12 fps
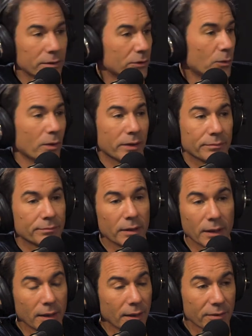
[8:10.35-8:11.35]
like
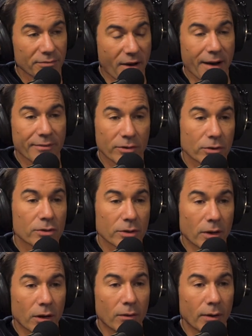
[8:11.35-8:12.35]
25 years
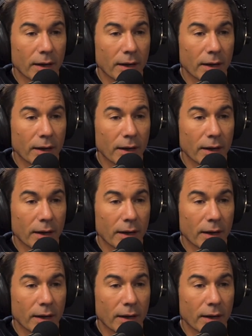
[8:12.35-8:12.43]
ago.